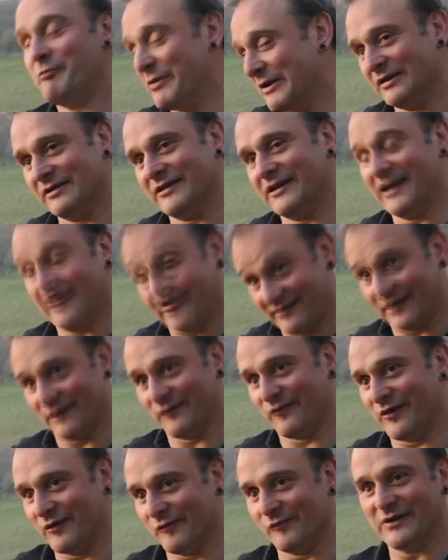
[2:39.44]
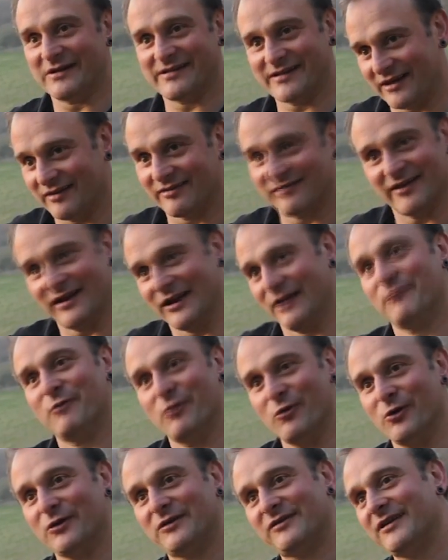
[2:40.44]
building something which can
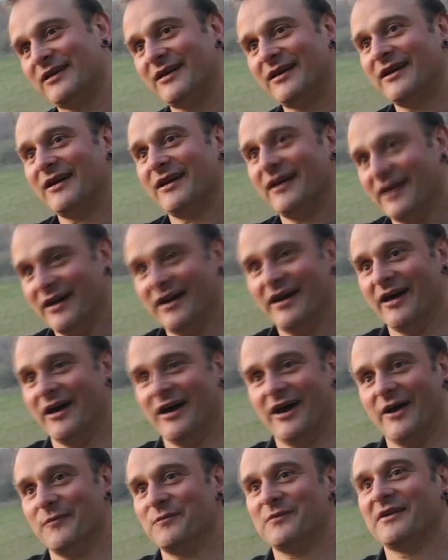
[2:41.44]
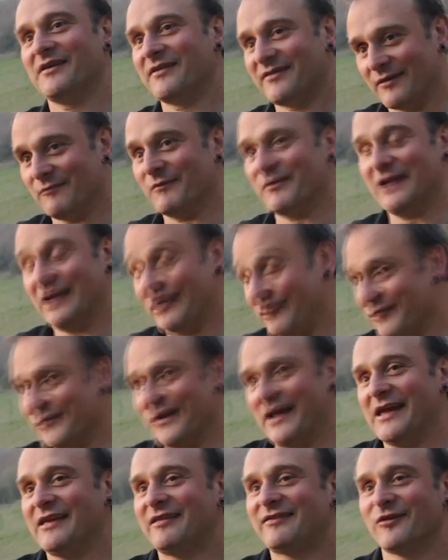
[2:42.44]
teleport uh, somebody
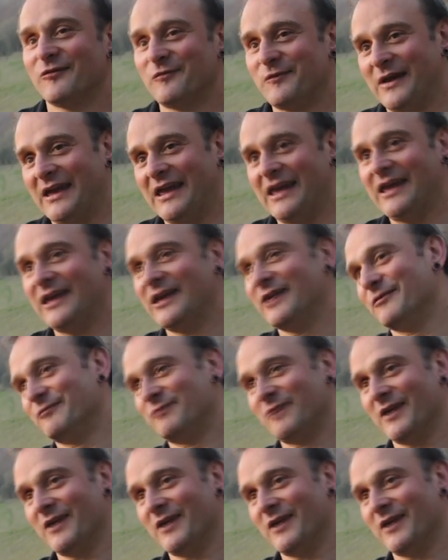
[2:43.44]
from A to B,